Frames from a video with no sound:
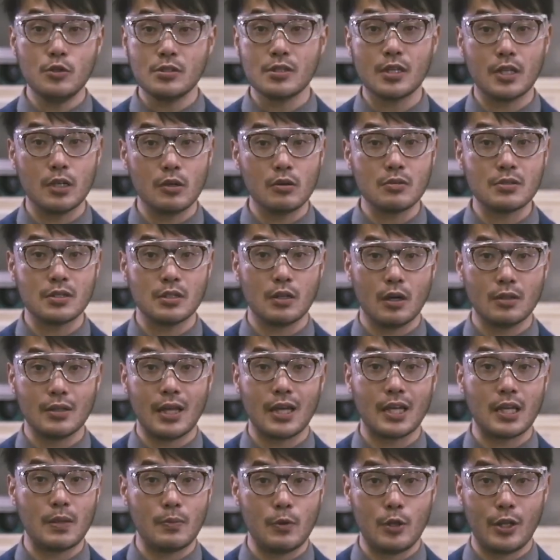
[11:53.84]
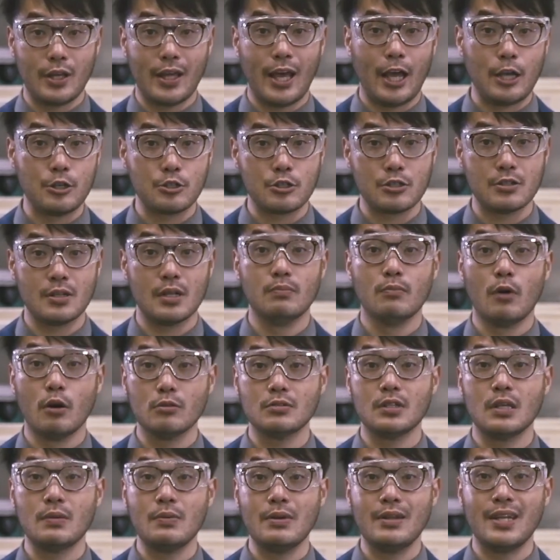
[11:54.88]
new skills in online communication and
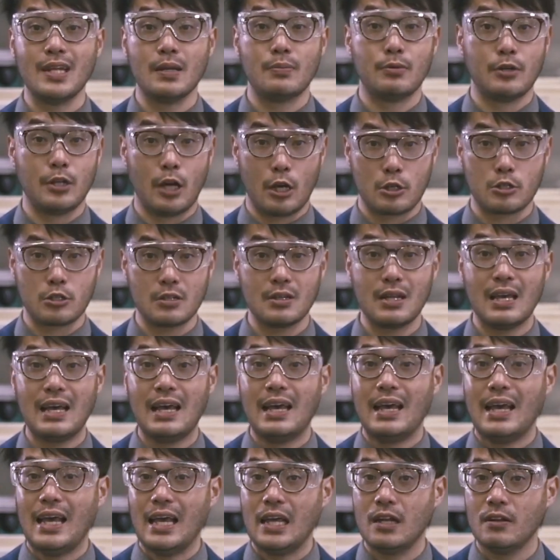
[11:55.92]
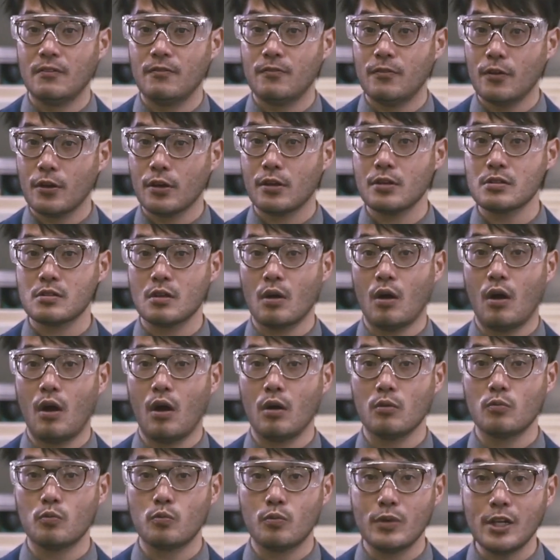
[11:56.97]
multimedia production, and am focused
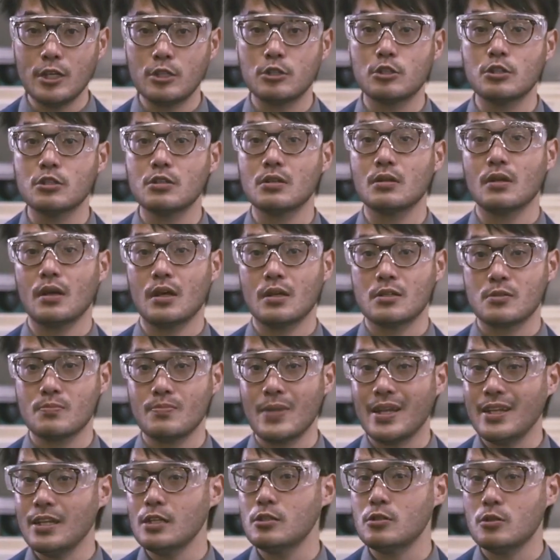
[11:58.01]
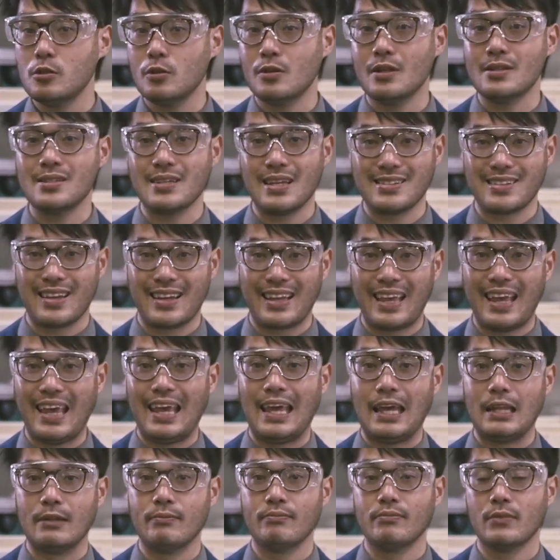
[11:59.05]
on reaching as many students as I
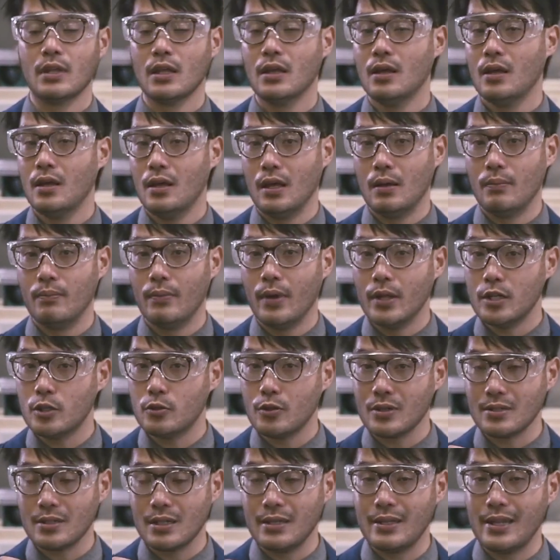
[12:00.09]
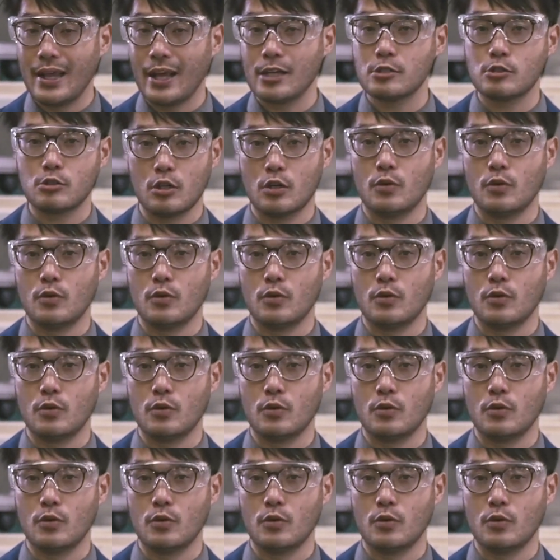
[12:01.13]
can and mentoring the next